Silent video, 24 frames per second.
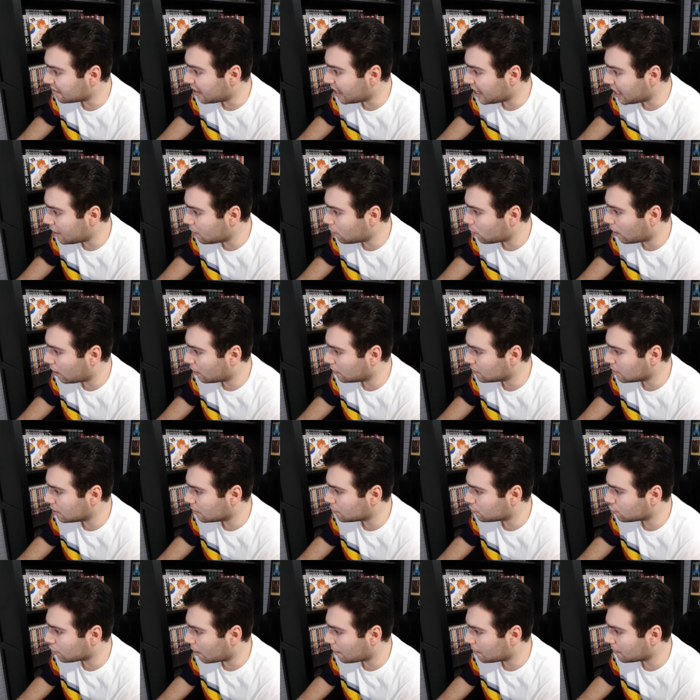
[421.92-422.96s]
they wound
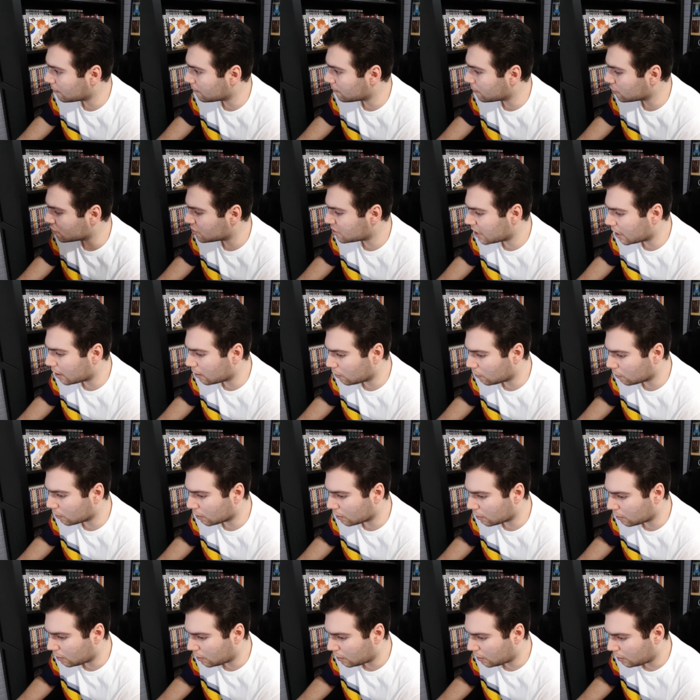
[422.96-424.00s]
up dropping the first set. Hold
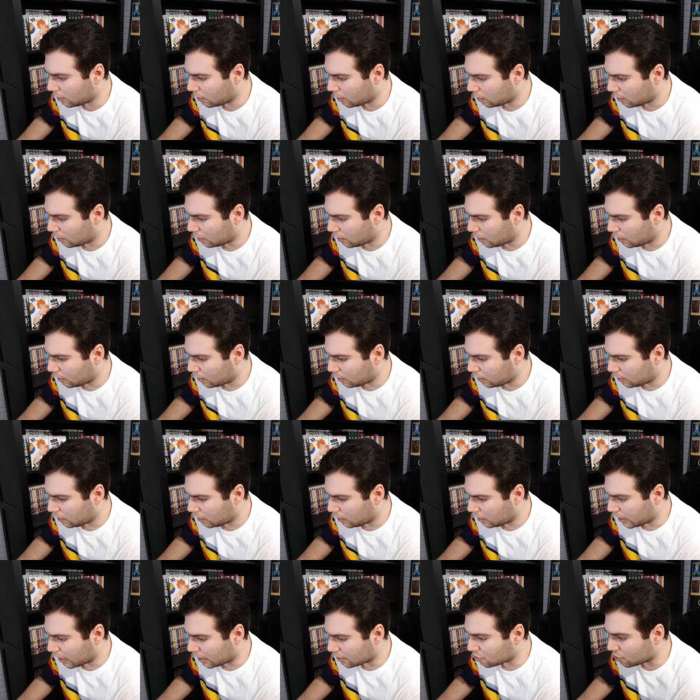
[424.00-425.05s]
on.
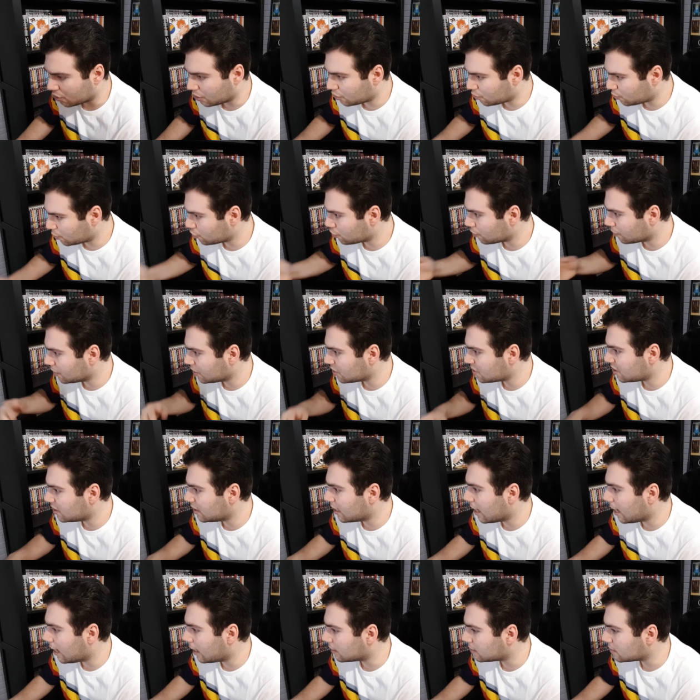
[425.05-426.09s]
Yeah, so they switch over, they see
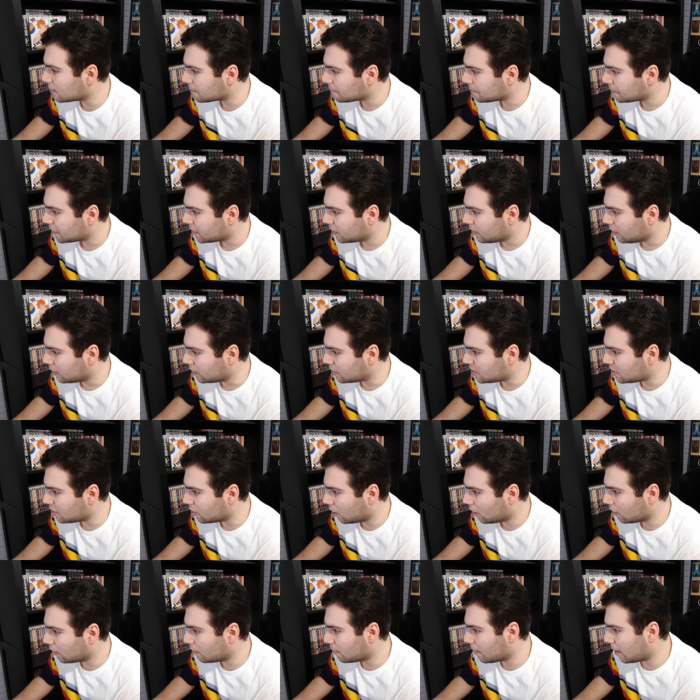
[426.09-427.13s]
that. And you see
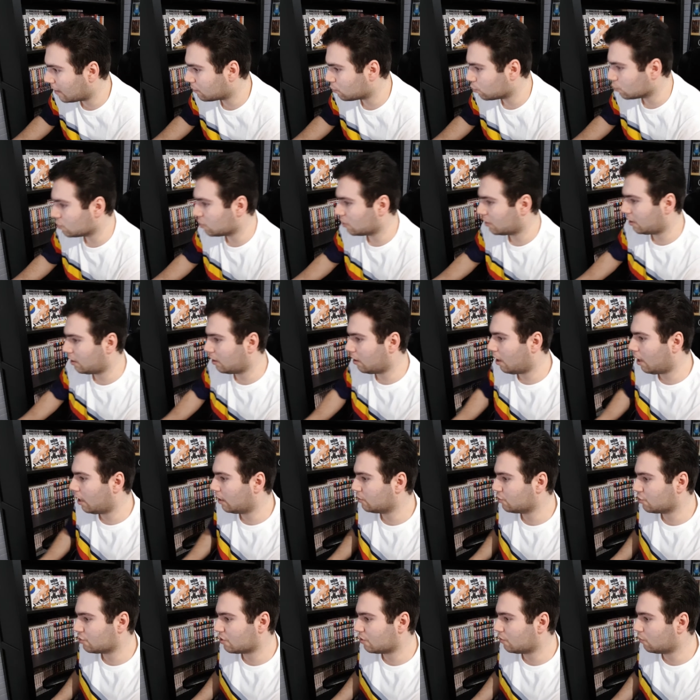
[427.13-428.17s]
all of them afterwards looking
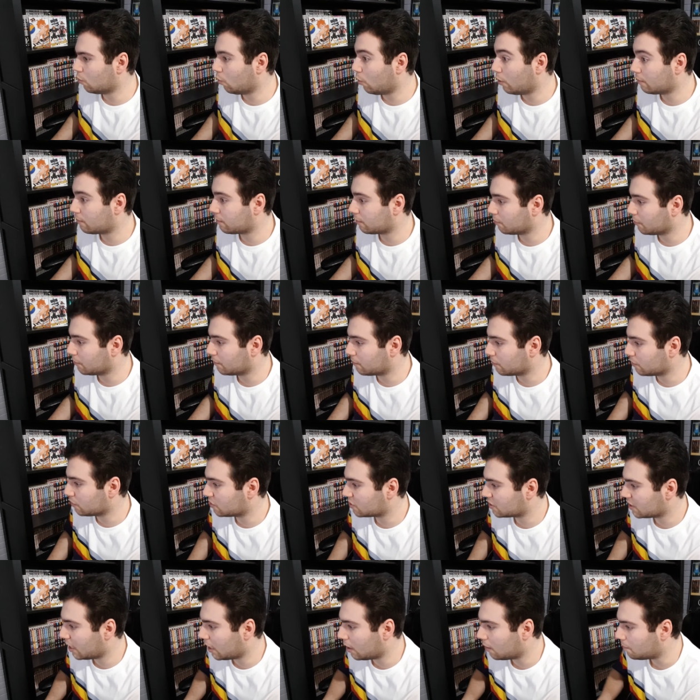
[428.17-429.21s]
on, just annoyed from the
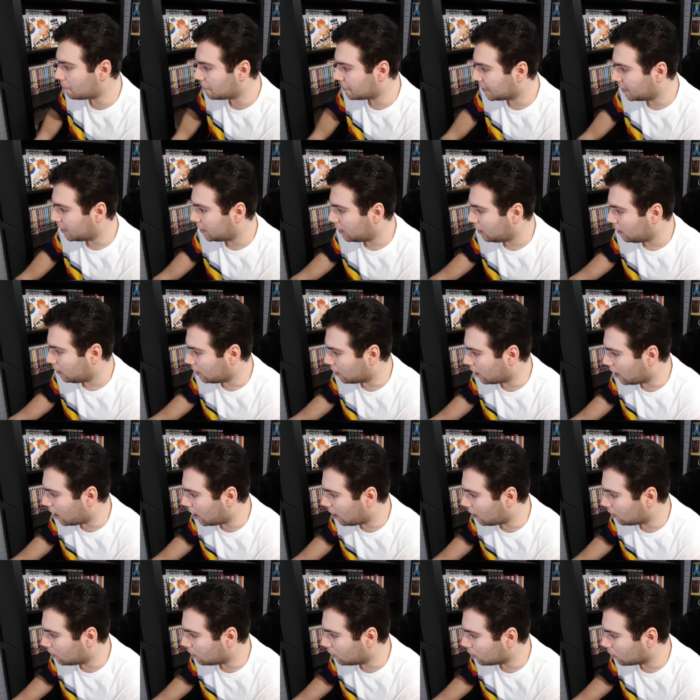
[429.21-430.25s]
first set.
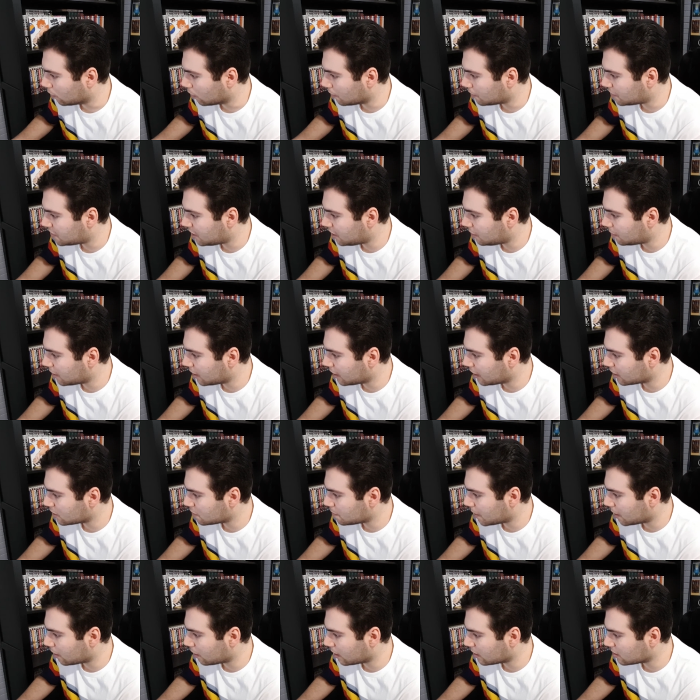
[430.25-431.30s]
Uh, we're a team that gets
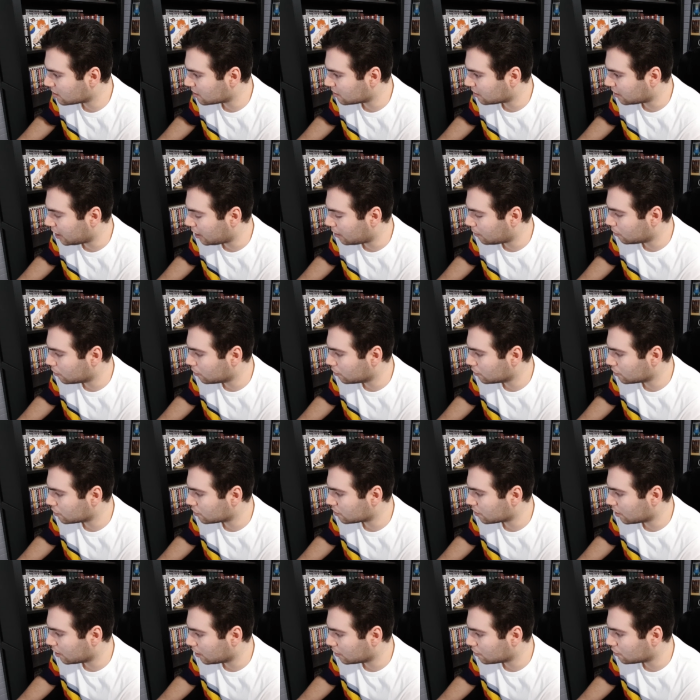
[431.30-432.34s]
better as the game
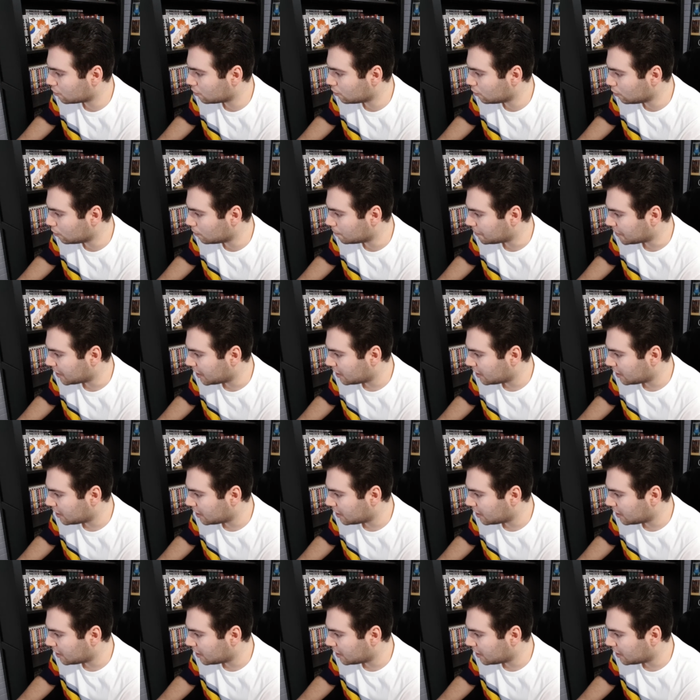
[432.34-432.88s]
goes on too,